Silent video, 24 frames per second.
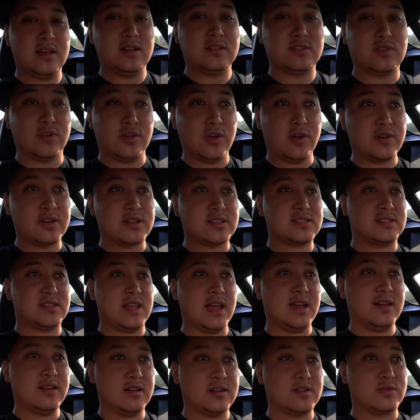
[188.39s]
Toyota
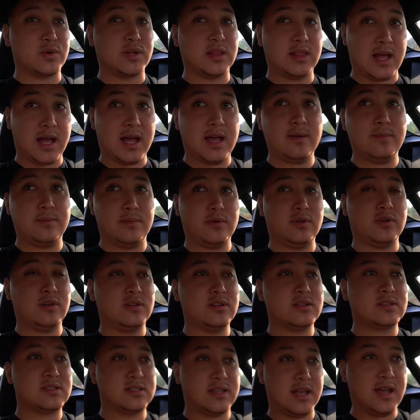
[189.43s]
standards,
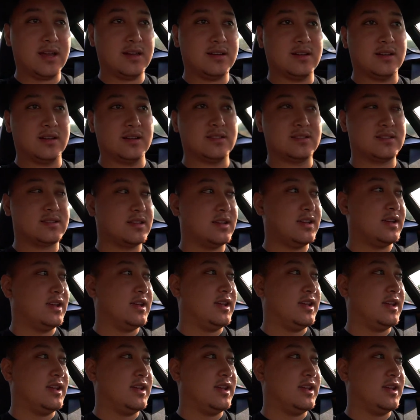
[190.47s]
reliable standards.